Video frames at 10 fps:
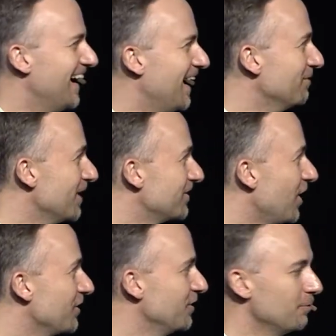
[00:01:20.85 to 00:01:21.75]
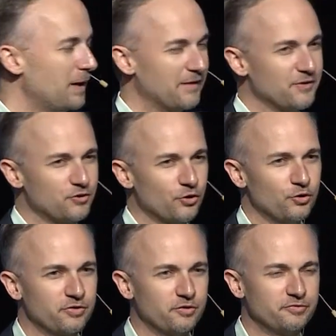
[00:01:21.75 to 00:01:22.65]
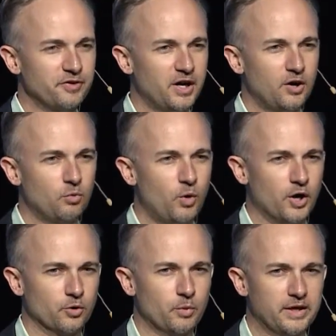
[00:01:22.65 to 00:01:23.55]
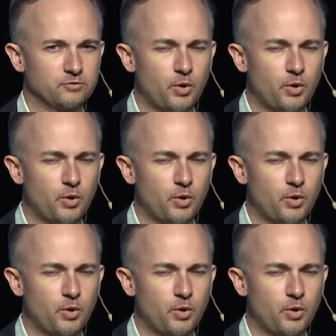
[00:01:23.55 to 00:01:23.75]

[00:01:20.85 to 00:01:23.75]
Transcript: I'm going to talk to you about the truth of water waste.